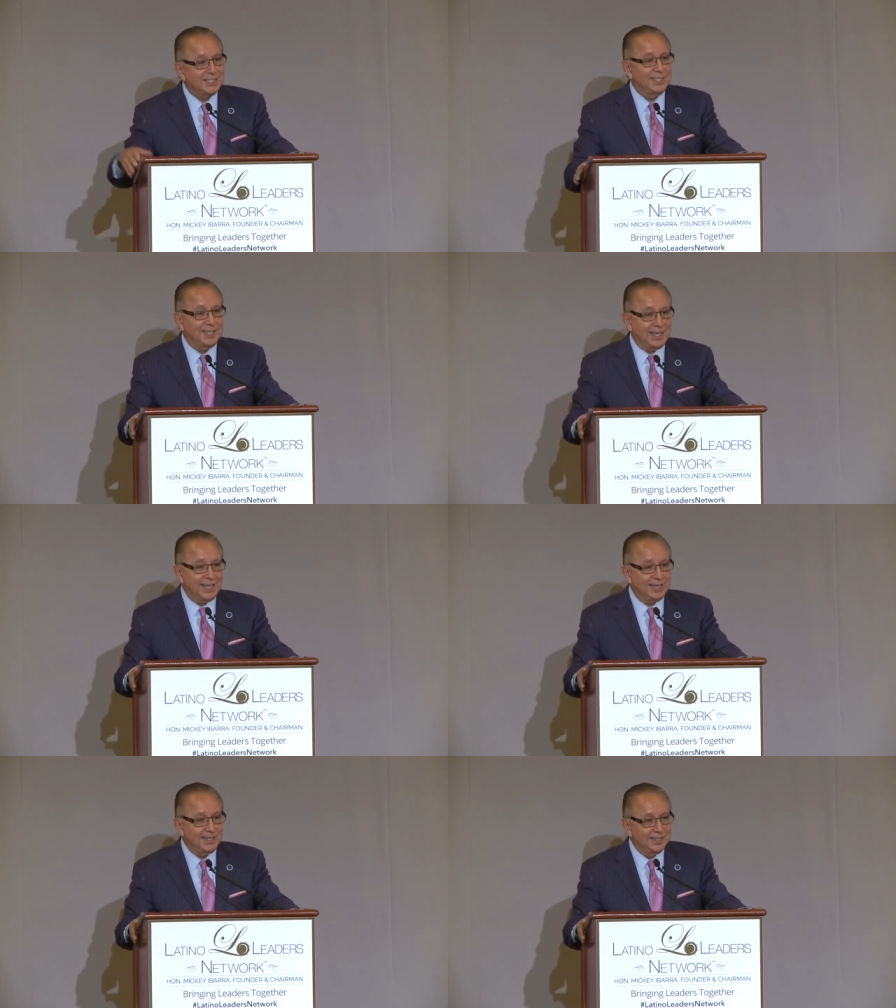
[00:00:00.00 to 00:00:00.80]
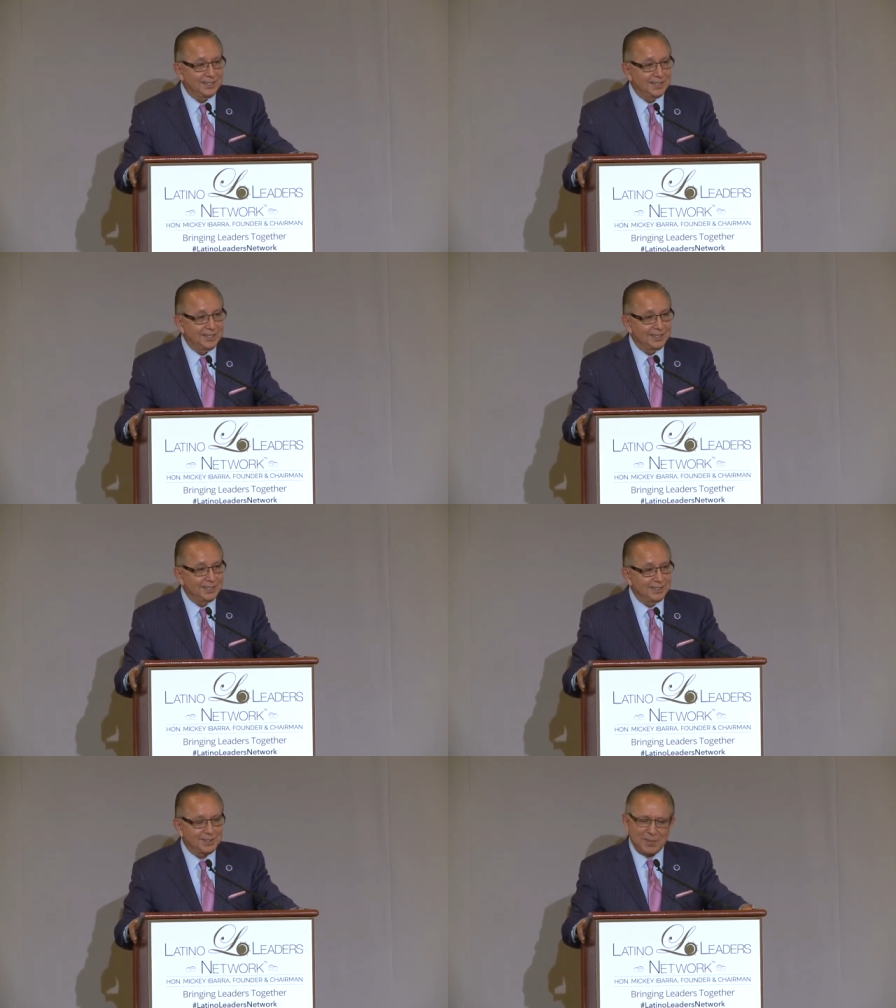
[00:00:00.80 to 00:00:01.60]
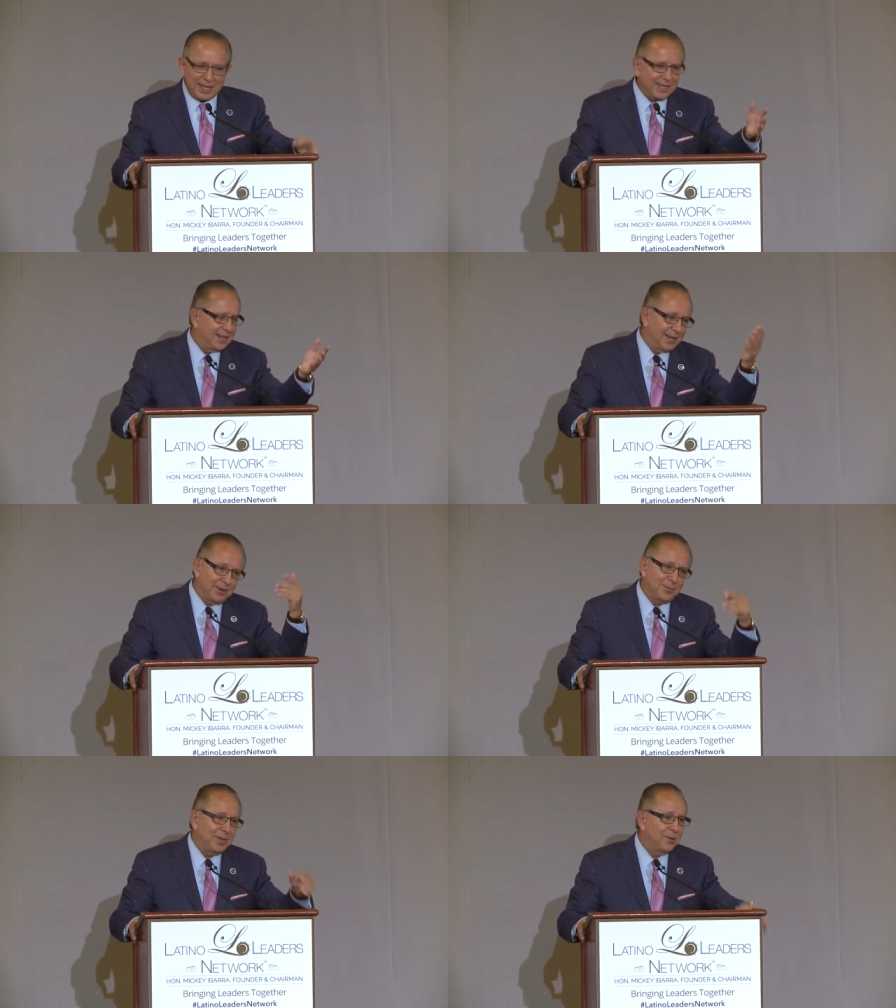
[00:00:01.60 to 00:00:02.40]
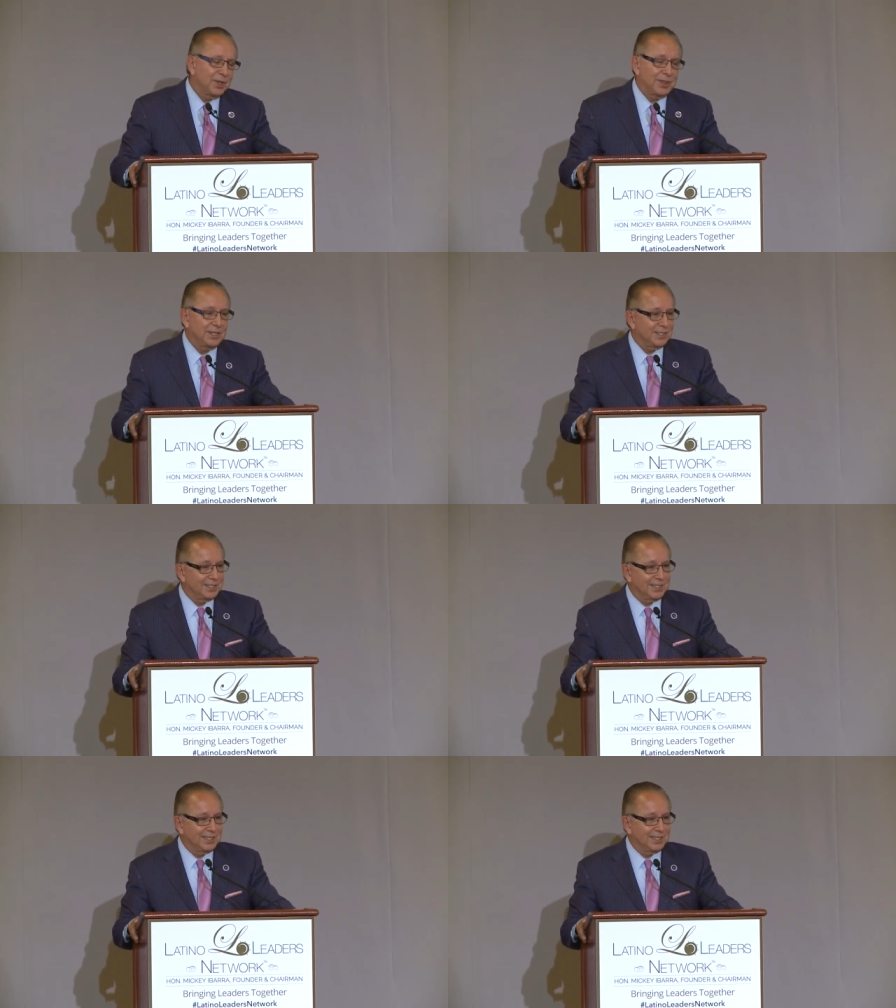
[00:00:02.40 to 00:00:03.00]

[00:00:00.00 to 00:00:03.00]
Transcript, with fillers: today, to make it here to be with us.